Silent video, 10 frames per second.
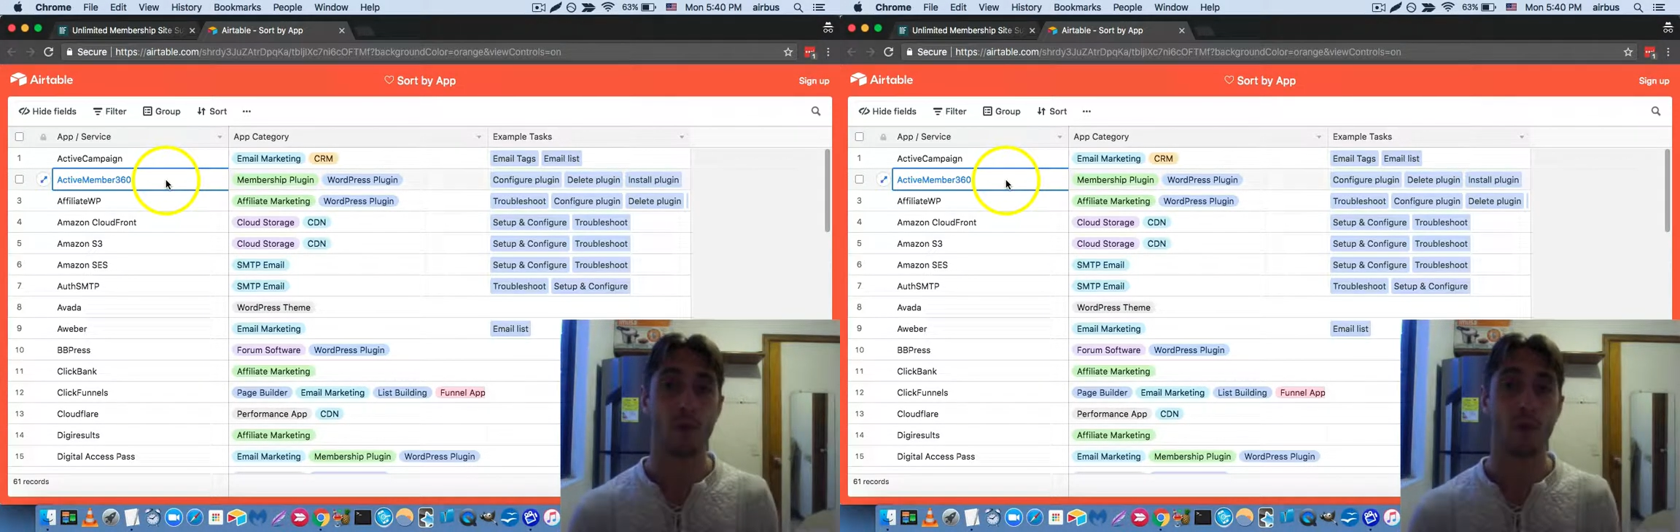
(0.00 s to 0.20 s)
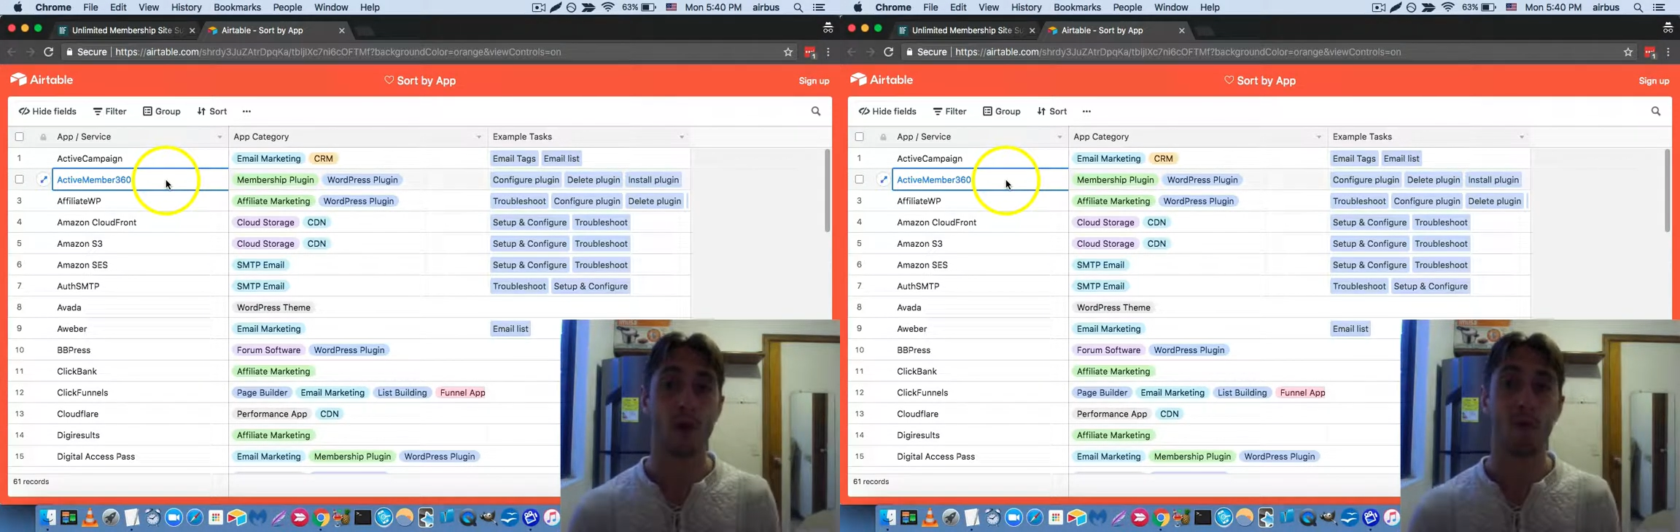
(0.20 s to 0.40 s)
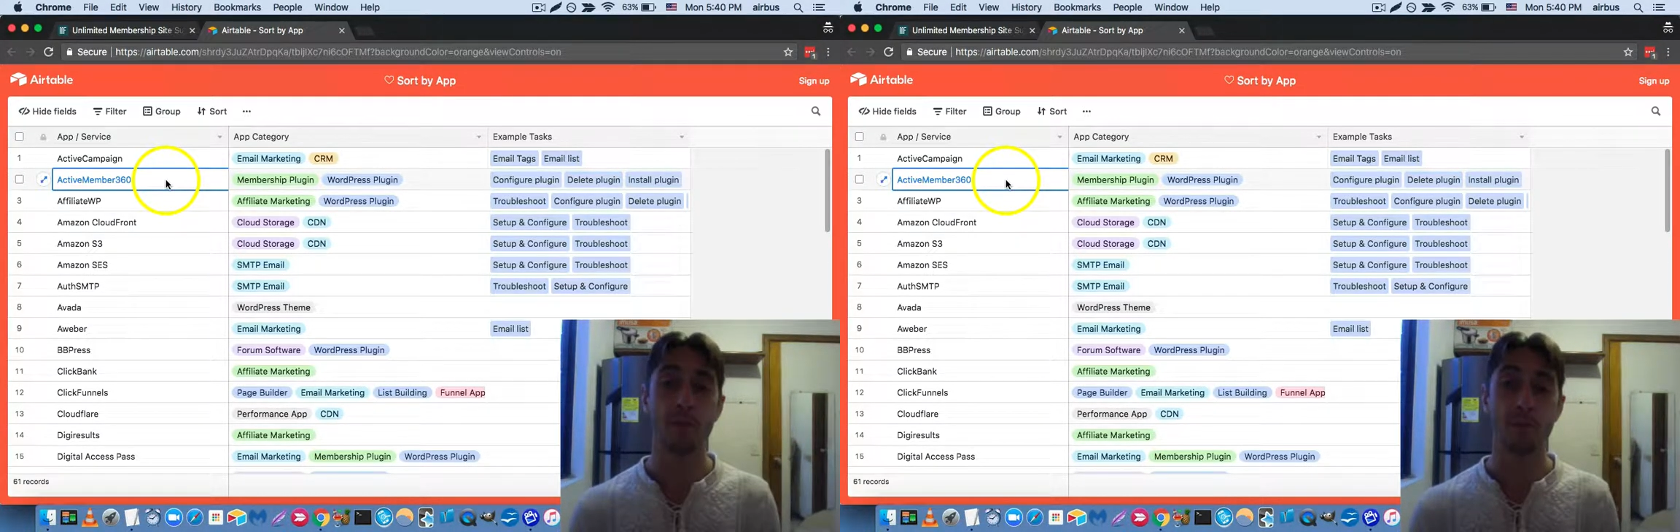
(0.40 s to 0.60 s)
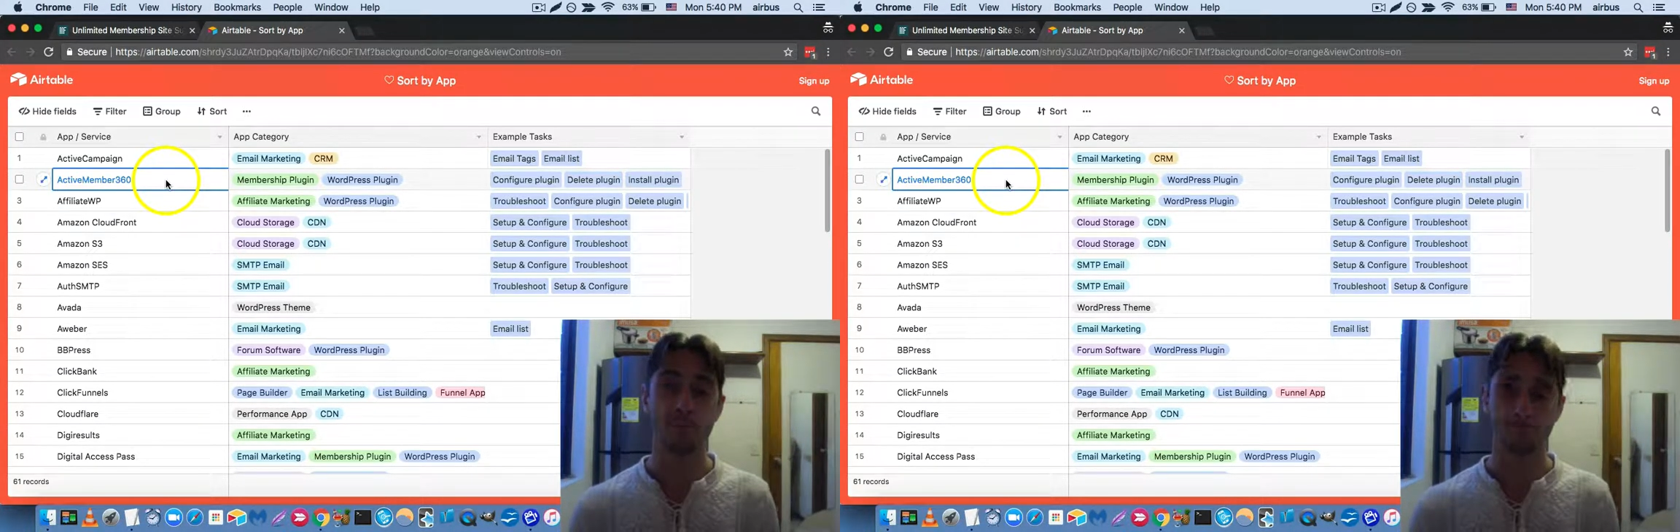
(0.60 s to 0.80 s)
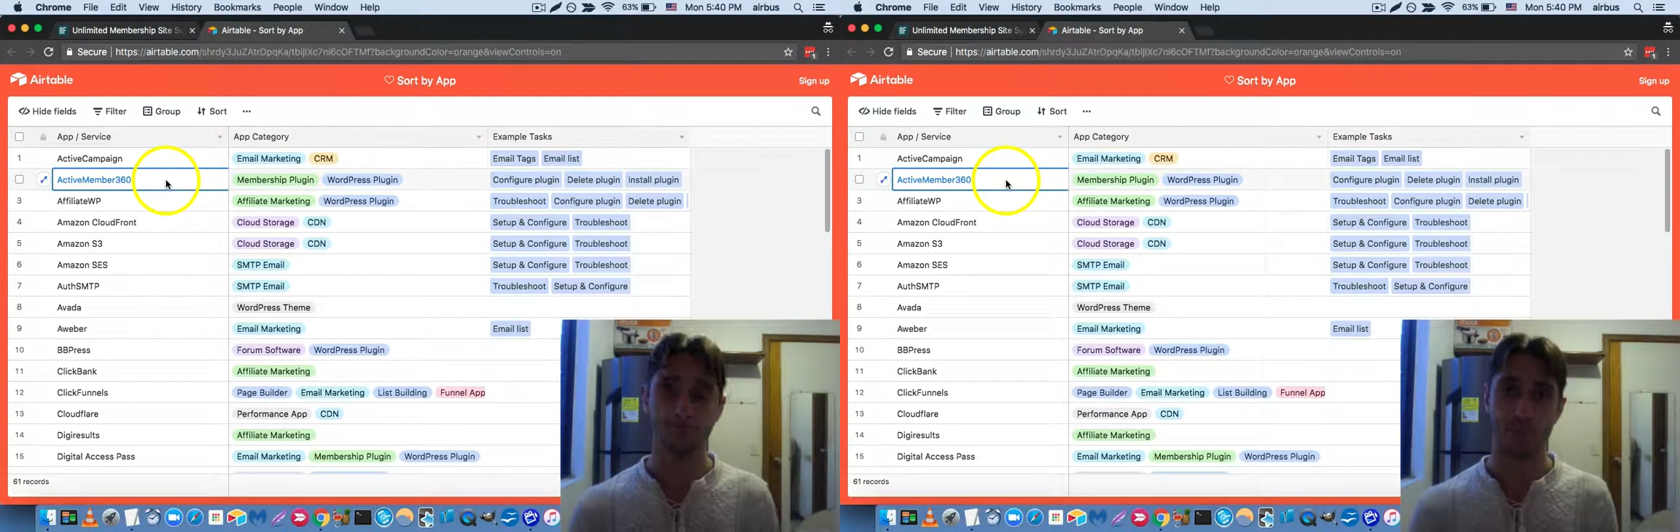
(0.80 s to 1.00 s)
company
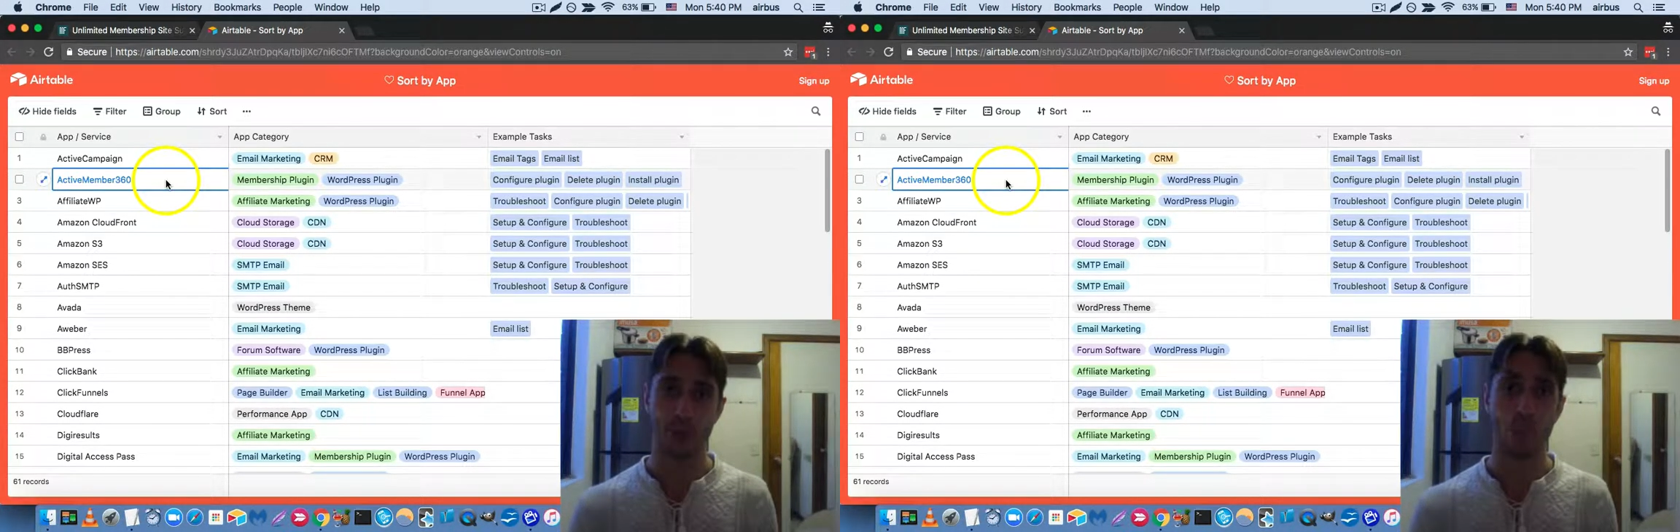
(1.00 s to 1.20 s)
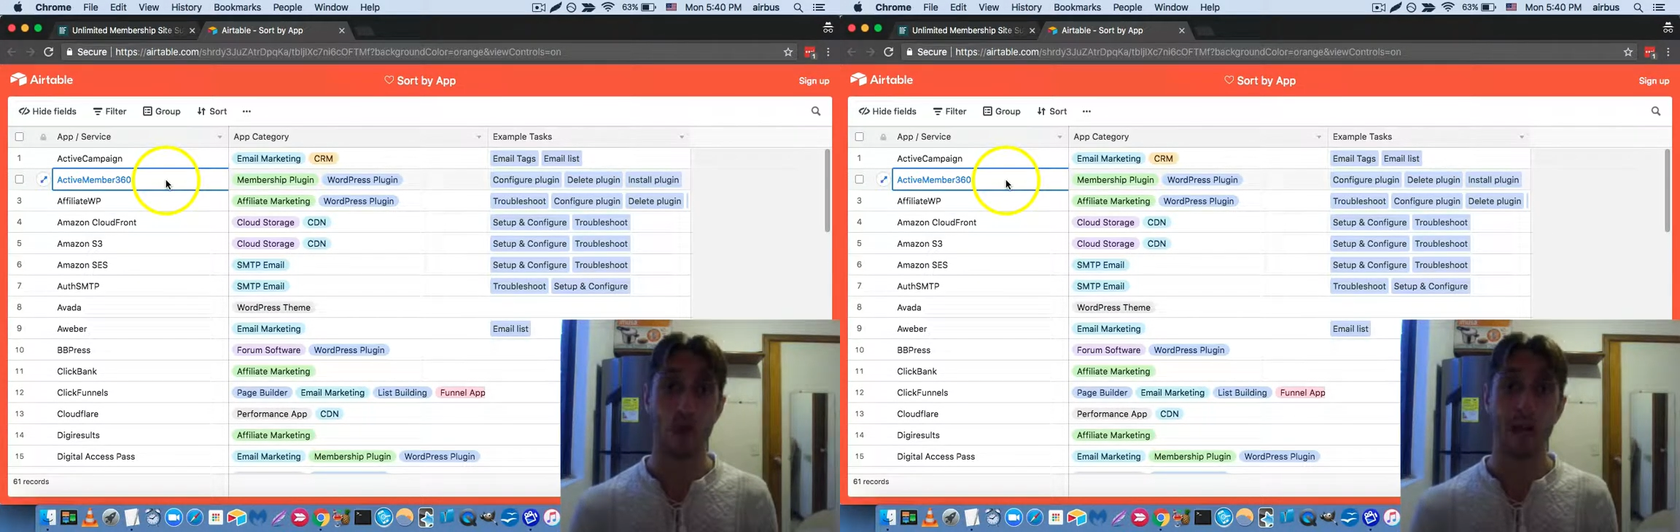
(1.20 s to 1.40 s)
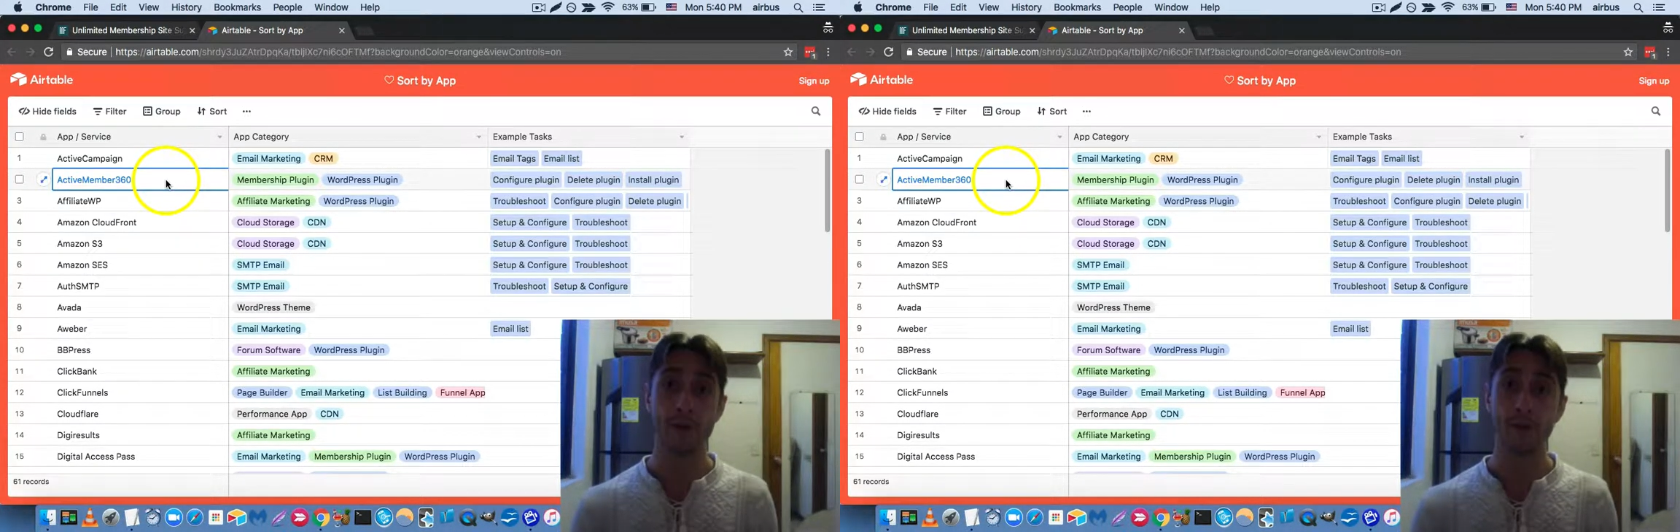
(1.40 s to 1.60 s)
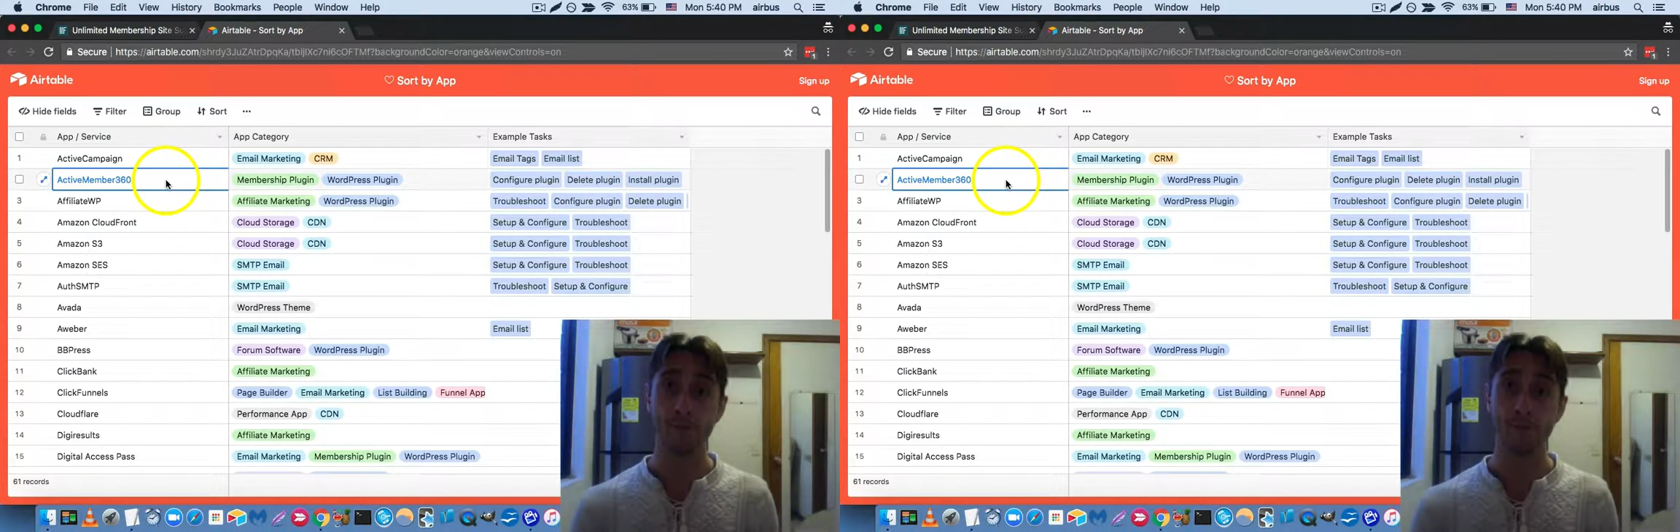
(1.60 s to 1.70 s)
and our brand.